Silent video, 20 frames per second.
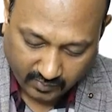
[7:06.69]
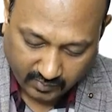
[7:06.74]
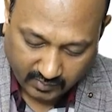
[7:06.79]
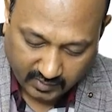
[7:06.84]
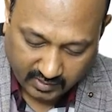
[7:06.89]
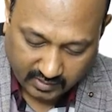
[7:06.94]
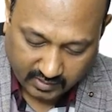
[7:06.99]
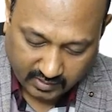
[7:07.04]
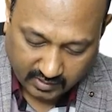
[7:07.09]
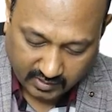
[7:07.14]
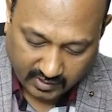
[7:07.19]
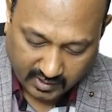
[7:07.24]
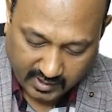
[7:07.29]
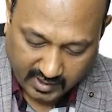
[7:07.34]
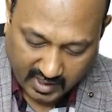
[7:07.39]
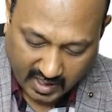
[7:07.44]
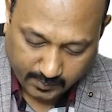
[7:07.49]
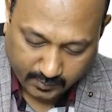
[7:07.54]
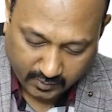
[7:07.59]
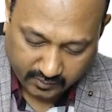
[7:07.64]
The third
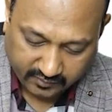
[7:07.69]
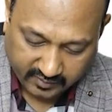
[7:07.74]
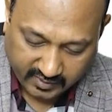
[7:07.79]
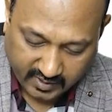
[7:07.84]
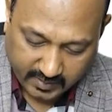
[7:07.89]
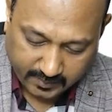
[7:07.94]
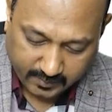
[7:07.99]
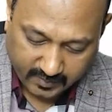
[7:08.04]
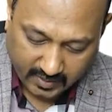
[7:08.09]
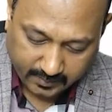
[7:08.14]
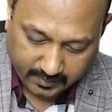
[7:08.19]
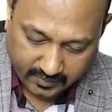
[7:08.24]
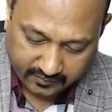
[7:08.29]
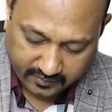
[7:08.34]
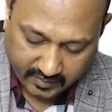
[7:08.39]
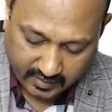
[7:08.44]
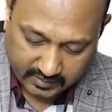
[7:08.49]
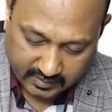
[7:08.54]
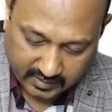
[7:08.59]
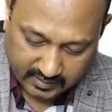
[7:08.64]
type of
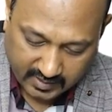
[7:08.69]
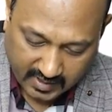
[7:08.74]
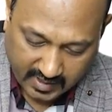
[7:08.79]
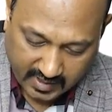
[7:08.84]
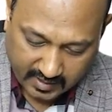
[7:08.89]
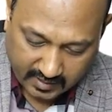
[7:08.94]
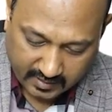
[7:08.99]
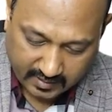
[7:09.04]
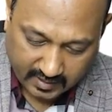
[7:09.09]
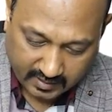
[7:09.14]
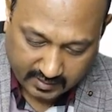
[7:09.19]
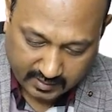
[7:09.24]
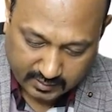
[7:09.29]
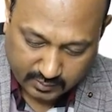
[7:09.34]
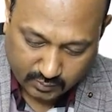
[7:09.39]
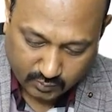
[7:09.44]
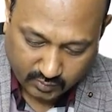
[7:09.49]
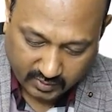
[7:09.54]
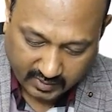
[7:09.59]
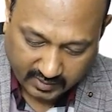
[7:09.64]
epiphysis, that is
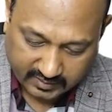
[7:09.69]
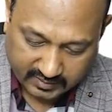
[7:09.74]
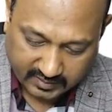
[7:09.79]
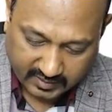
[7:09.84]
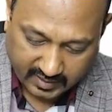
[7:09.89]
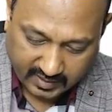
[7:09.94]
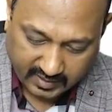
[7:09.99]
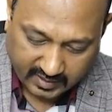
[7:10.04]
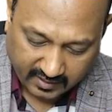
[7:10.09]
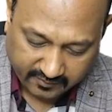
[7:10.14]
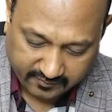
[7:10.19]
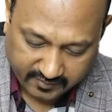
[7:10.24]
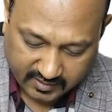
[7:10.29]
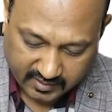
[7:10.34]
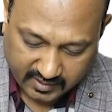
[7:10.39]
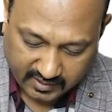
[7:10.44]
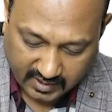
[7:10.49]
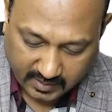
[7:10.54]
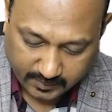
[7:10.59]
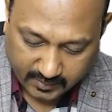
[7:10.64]
known as
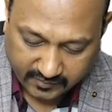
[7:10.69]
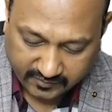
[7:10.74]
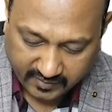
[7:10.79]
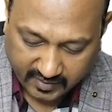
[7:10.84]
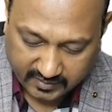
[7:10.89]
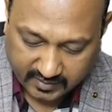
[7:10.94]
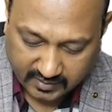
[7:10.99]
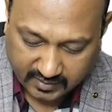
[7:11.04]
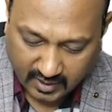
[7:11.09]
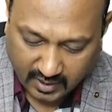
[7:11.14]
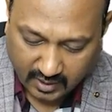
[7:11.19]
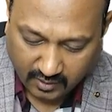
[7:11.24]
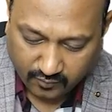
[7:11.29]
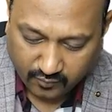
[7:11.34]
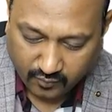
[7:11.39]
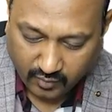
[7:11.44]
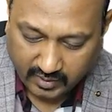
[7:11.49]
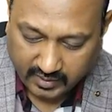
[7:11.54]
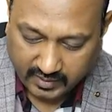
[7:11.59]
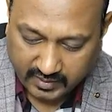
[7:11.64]
atavistic epiphysis.
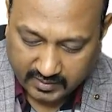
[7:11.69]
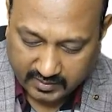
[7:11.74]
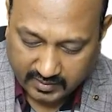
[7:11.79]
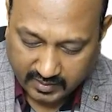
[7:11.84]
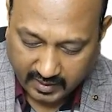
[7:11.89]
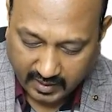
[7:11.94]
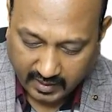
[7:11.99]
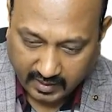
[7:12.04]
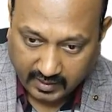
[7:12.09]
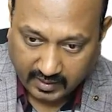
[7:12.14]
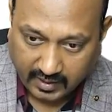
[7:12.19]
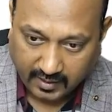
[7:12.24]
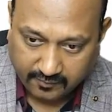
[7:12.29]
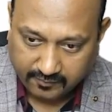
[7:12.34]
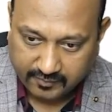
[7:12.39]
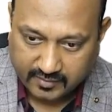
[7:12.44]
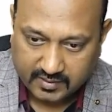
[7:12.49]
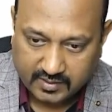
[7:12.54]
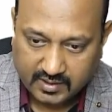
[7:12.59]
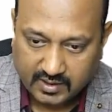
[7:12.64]
What is
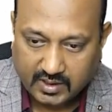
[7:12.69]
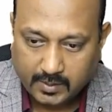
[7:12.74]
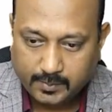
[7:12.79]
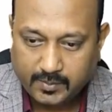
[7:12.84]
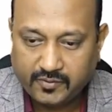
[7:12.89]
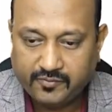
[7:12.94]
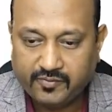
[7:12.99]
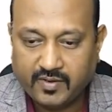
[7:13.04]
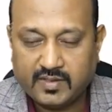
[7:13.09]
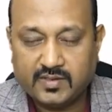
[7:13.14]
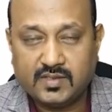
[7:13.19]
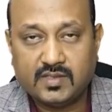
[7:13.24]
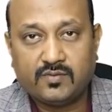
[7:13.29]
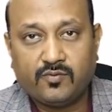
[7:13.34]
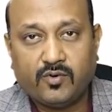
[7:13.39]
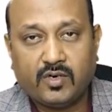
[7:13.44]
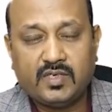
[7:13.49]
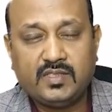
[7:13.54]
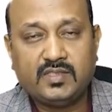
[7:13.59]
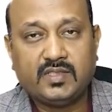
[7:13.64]
atavistic epiphysis?
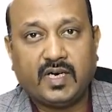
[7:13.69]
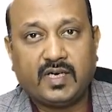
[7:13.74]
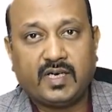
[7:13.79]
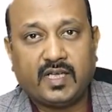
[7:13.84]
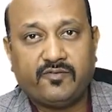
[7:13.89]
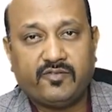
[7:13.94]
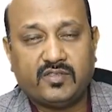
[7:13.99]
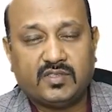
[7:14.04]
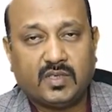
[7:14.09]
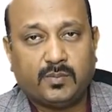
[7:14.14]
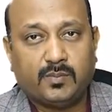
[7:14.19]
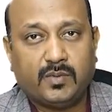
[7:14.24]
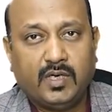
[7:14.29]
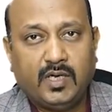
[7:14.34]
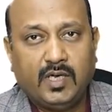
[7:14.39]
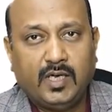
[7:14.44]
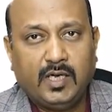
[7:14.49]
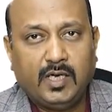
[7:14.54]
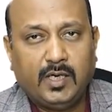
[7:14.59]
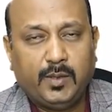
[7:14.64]
What is atavism?
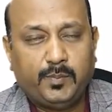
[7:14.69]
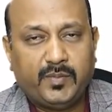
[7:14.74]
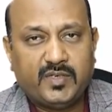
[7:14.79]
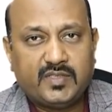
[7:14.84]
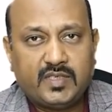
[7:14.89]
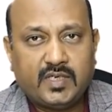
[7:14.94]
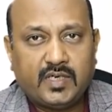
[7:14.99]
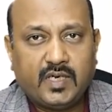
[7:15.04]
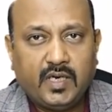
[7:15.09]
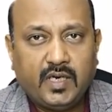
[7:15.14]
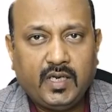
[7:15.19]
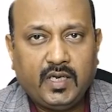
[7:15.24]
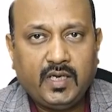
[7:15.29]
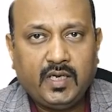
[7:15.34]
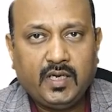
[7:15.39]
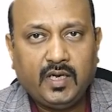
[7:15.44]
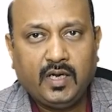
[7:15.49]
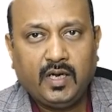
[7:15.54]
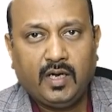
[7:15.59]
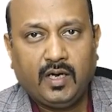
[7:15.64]

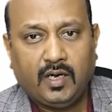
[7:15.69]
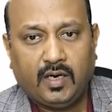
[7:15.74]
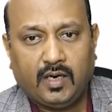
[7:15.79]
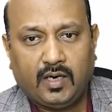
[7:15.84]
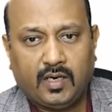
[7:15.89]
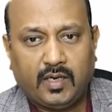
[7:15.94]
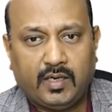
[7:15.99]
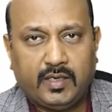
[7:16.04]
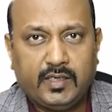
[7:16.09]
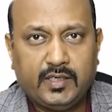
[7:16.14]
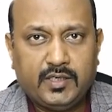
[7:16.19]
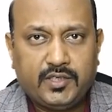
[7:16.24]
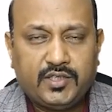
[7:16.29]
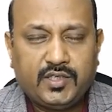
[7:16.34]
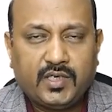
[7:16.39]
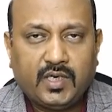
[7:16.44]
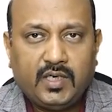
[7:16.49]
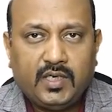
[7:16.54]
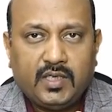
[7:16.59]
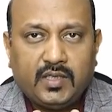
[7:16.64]
Basically,
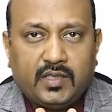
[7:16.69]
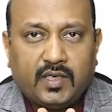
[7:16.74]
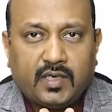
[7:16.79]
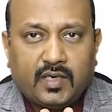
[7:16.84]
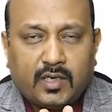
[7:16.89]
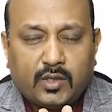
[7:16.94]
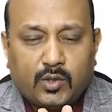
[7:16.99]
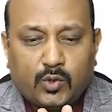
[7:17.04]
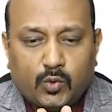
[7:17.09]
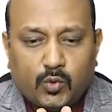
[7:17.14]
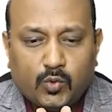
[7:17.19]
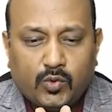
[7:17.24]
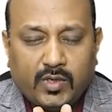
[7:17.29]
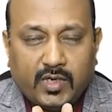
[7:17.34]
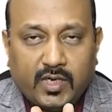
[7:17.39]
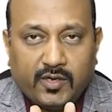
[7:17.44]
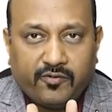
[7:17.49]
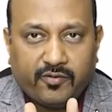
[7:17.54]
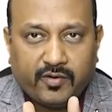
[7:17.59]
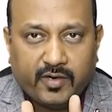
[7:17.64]
initially there are two
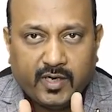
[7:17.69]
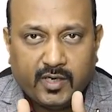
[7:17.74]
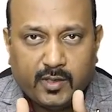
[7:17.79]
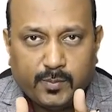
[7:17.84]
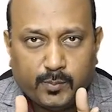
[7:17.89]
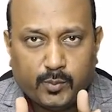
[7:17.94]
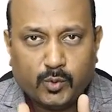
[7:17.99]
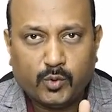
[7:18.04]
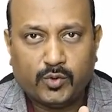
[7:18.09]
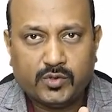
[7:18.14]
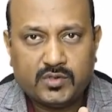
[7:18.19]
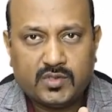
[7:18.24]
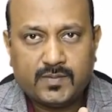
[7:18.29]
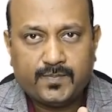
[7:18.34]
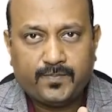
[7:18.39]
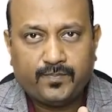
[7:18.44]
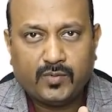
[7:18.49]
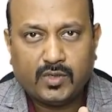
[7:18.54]
different bones.